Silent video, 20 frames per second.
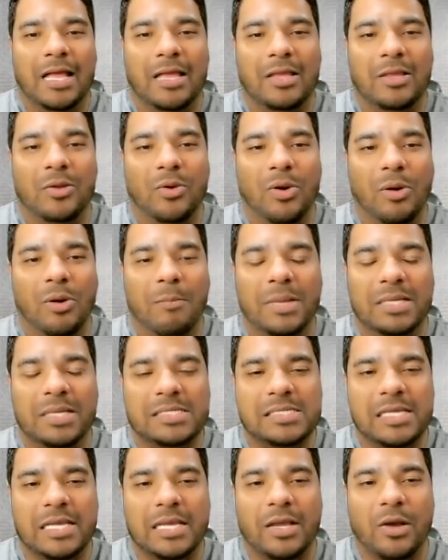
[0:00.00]
you're
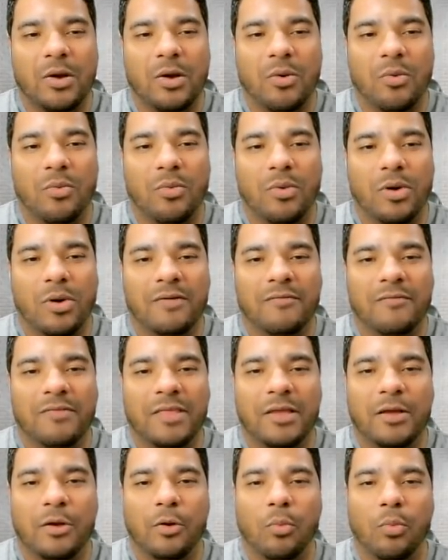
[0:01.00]
missing one of
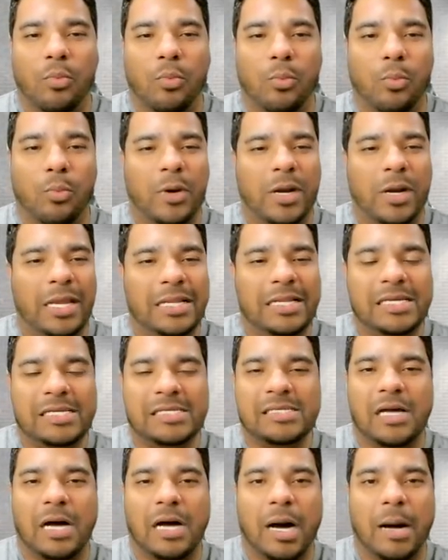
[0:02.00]
the
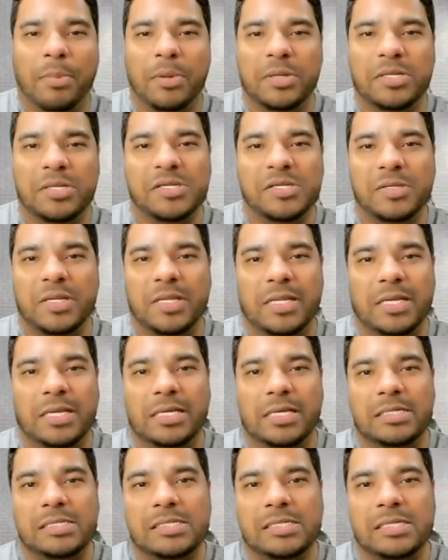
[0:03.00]
greatest
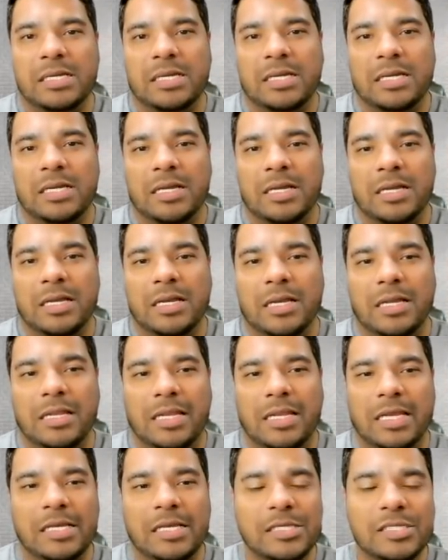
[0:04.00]
opportunities in
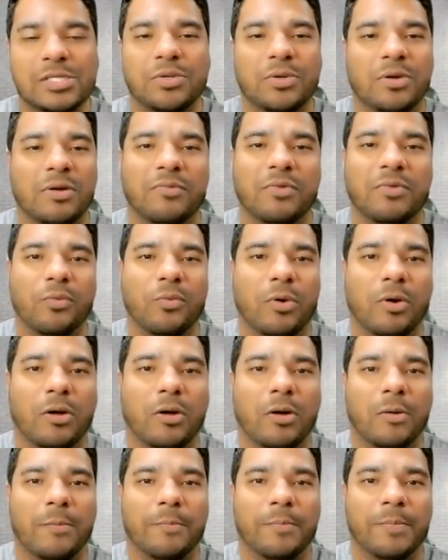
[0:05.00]
the history of the
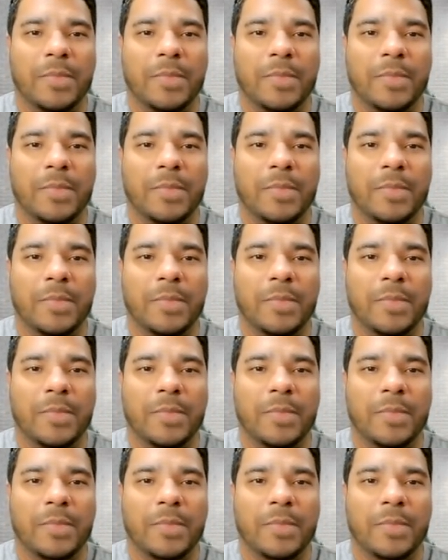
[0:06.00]
world.